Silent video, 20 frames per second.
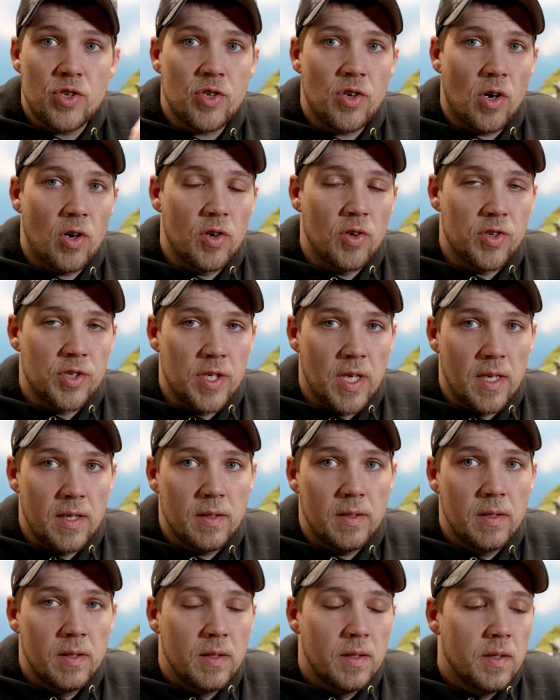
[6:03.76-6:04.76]
starter
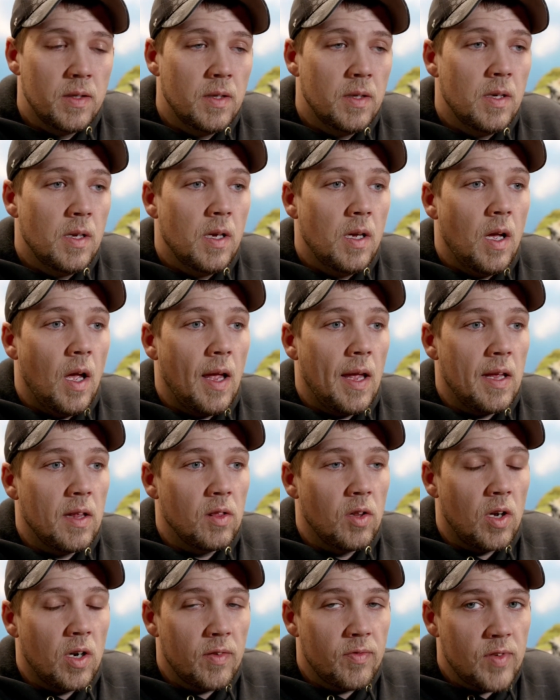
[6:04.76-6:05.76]
set, a
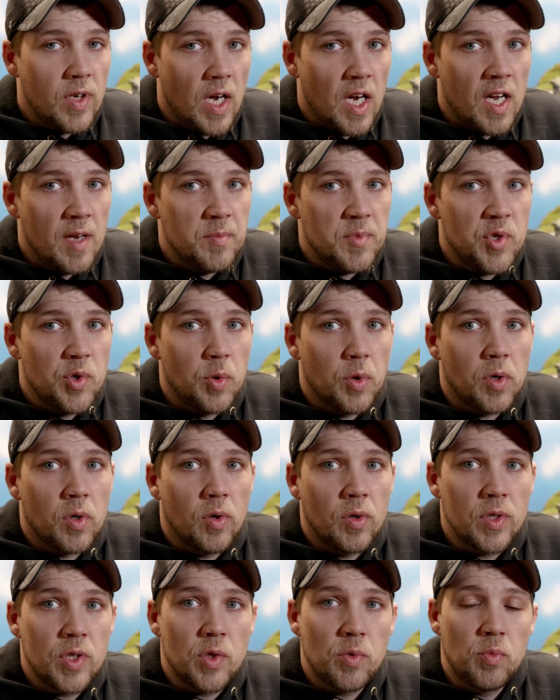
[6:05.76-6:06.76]
lot of times you are
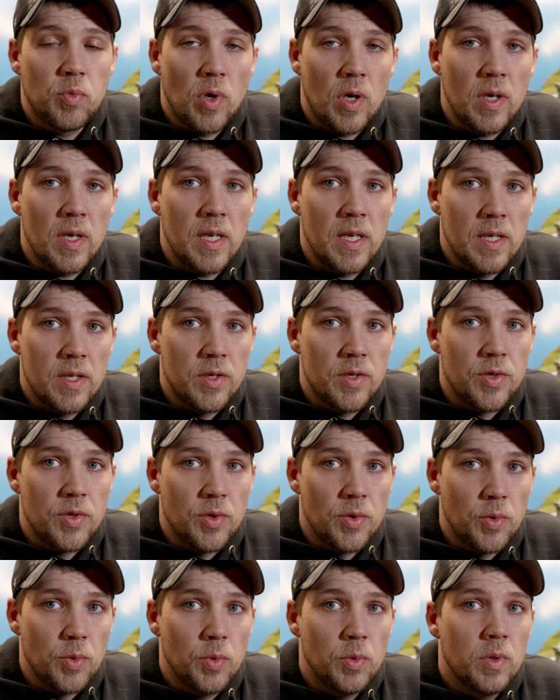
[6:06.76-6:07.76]
going to run
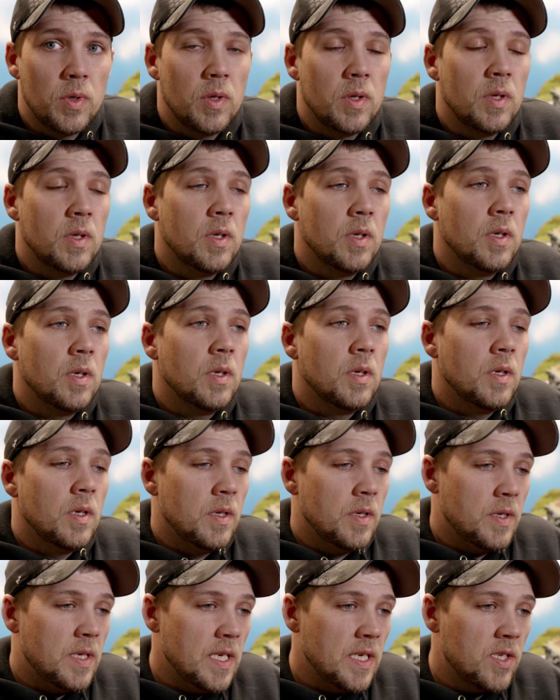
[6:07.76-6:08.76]
into
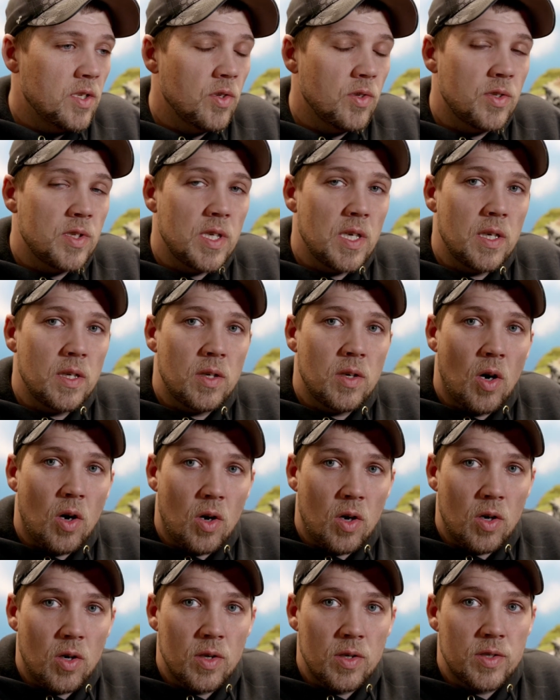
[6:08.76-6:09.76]
diesels and
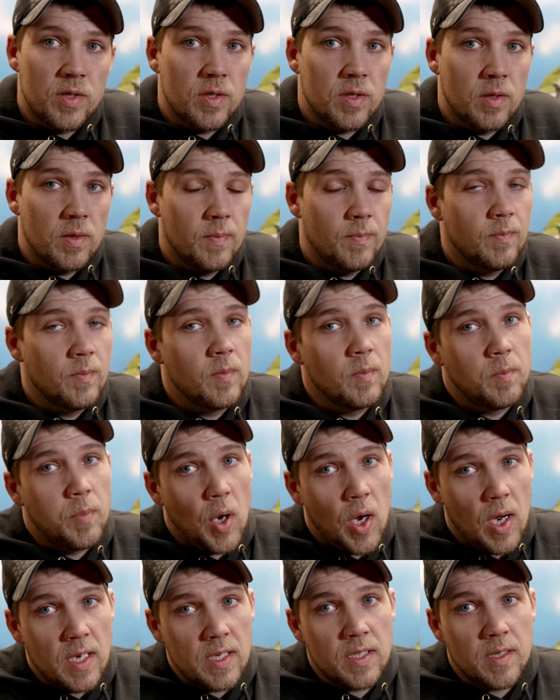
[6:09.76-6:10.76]
cars,
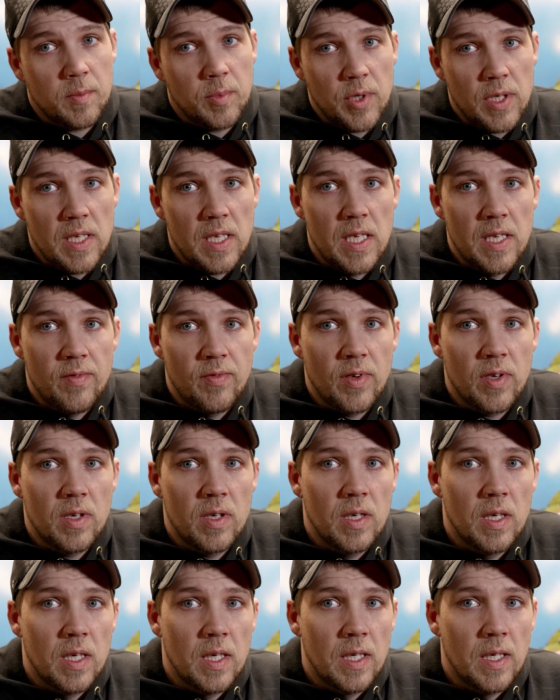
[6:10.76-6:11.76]
possibly even
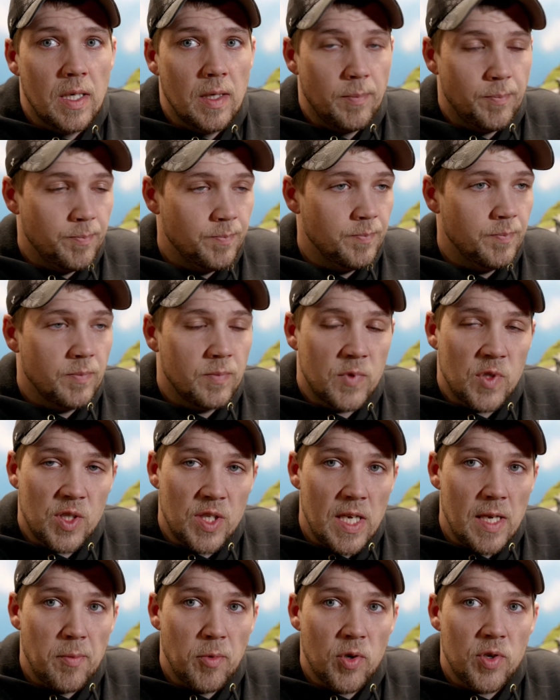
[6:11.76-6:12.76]

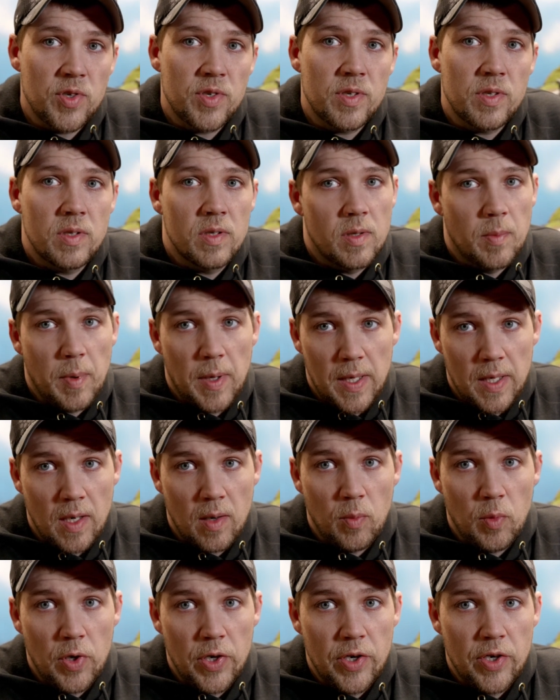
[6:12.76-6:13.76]
steamers, depending
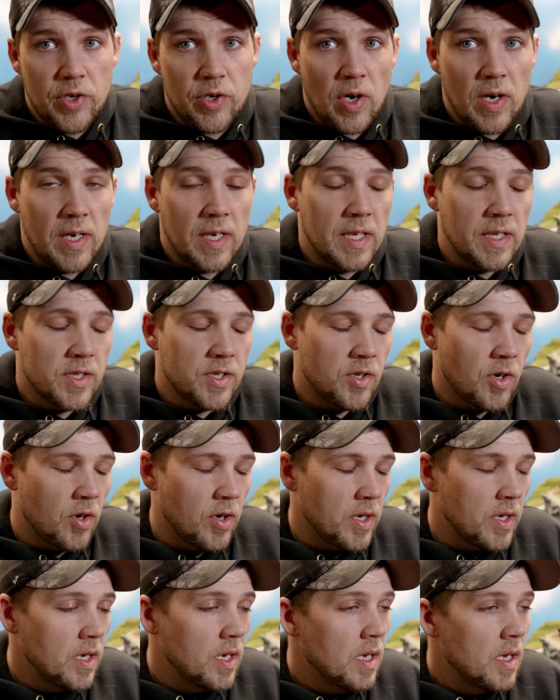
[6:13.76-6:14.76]
on where you're trying to get
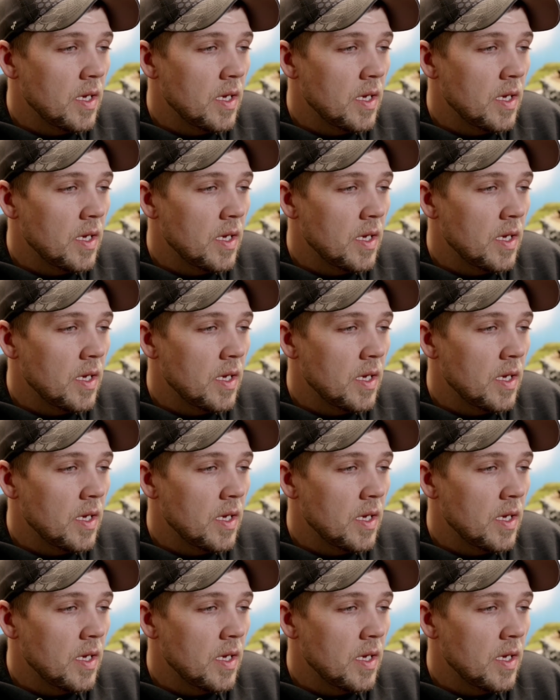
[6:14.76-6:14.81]
started.